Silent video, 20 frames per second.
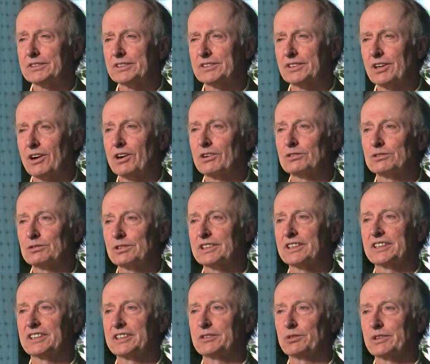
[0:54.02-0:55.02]
don't
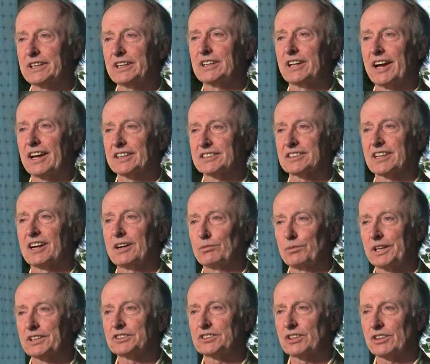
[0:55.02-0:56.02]
really realize how
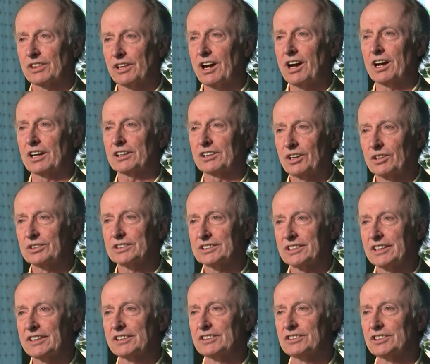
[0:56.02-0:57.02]
much thought goes
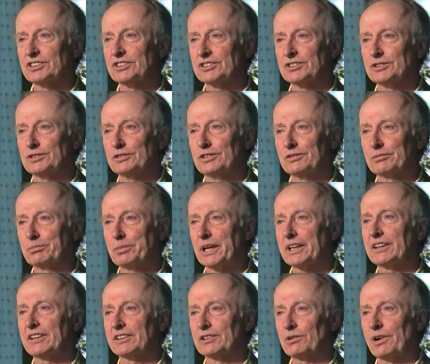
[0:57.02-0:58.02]
into
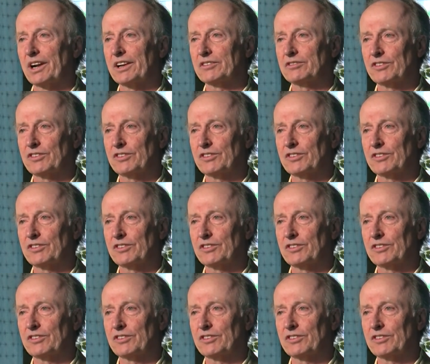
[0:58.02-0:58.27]
picking the right